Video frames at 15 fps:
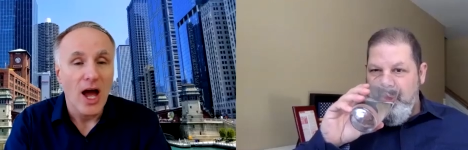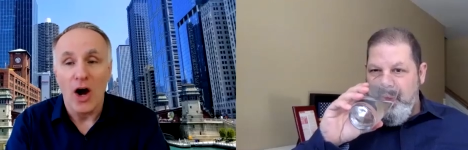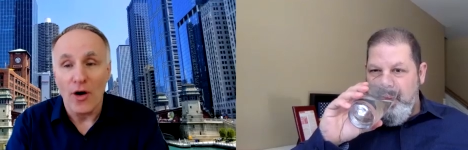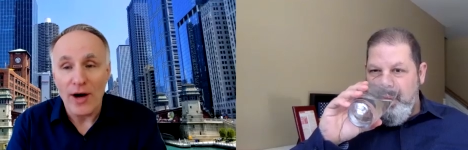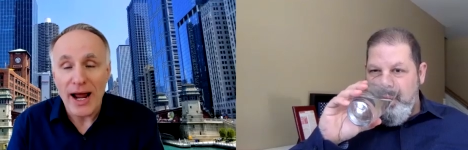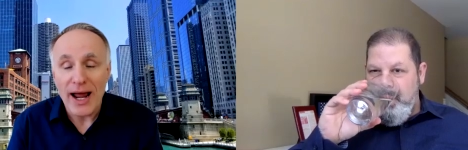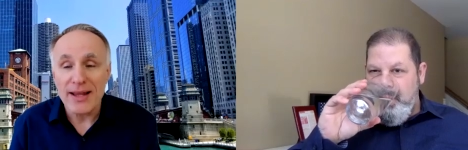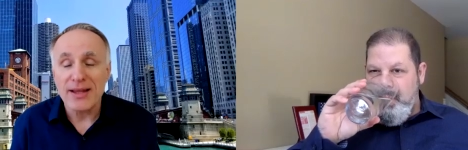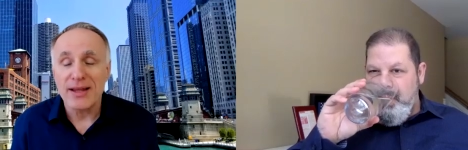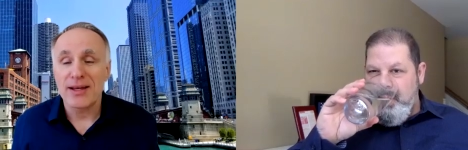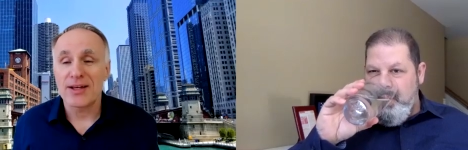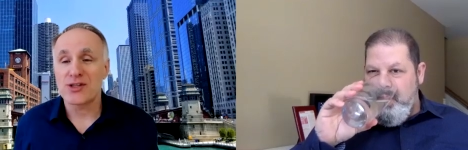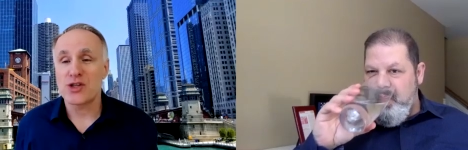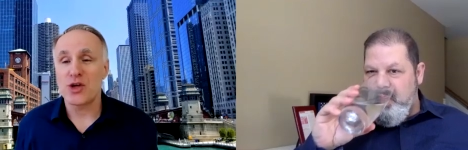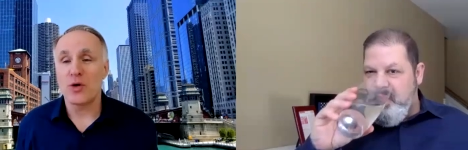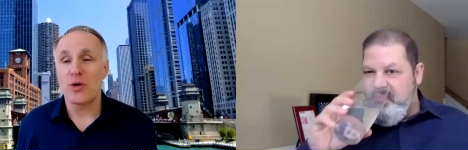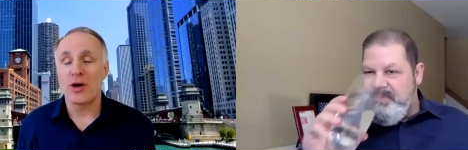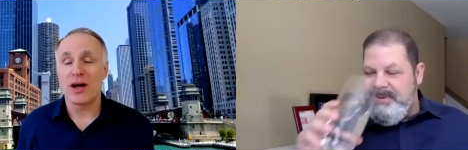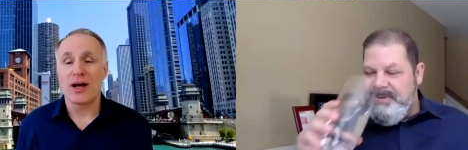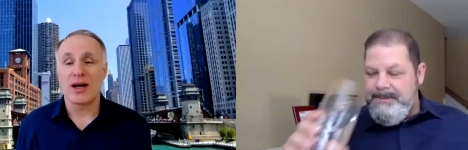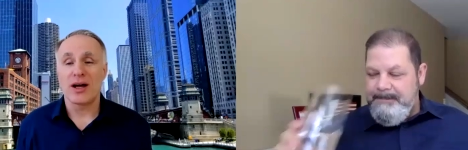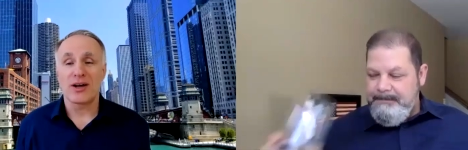Speaker 1: All right, so
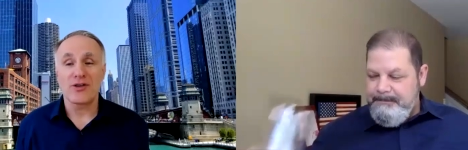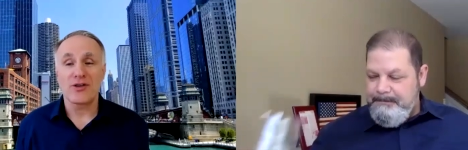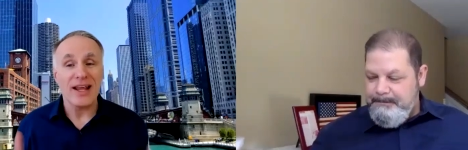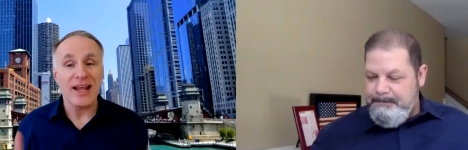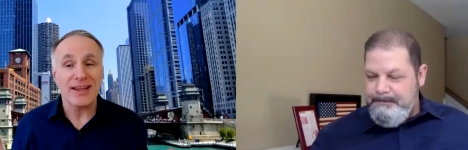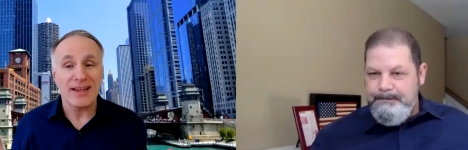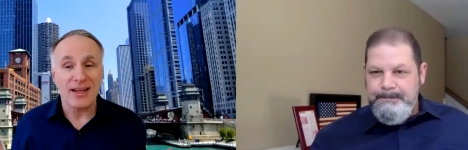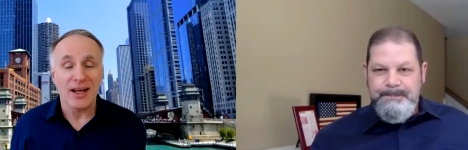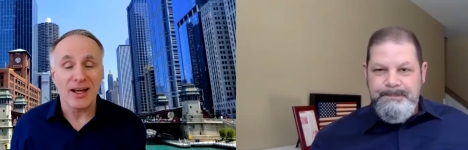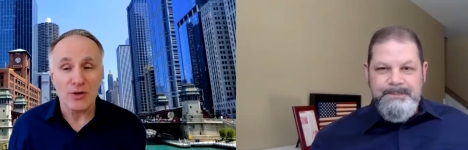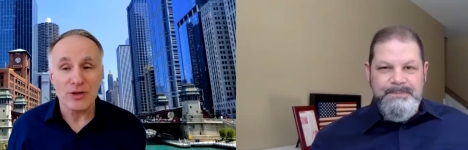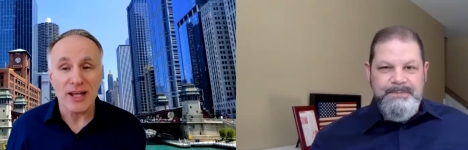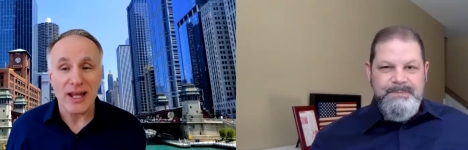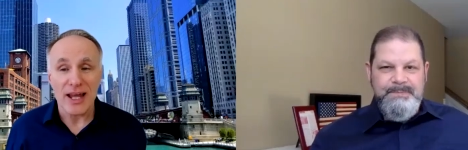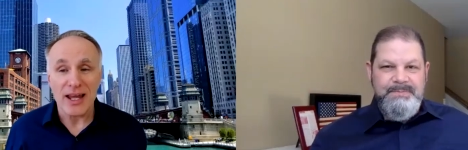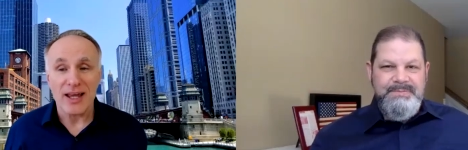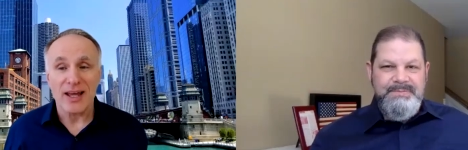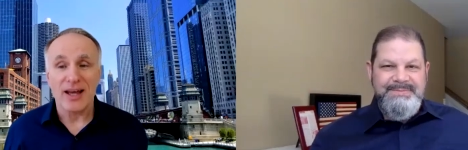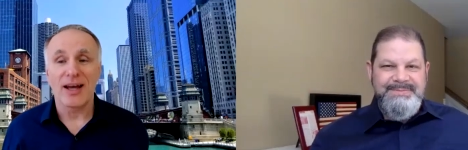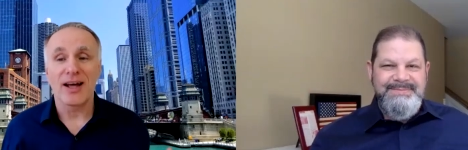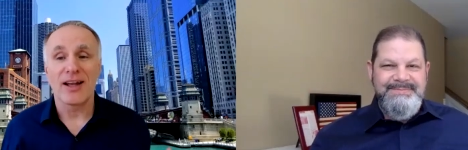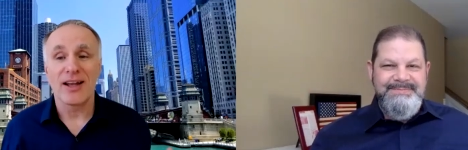uh, great, uh, good day,
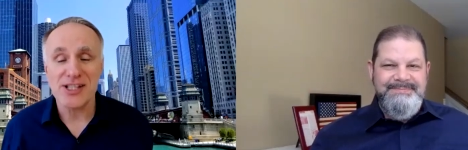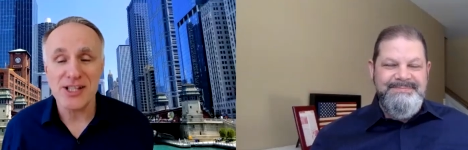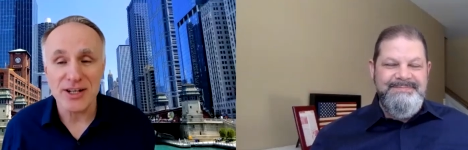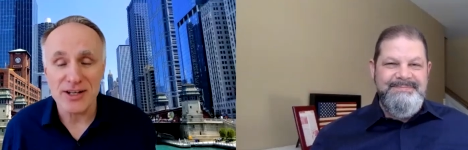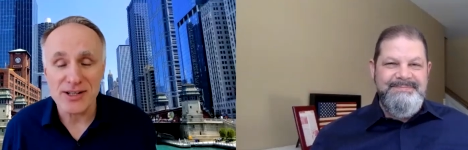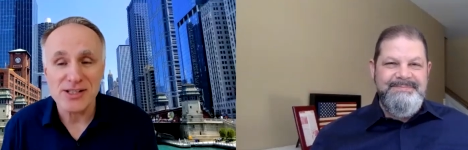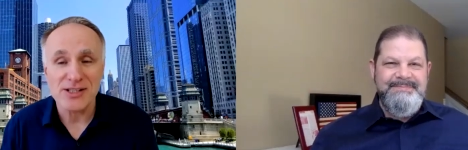uh, listeners.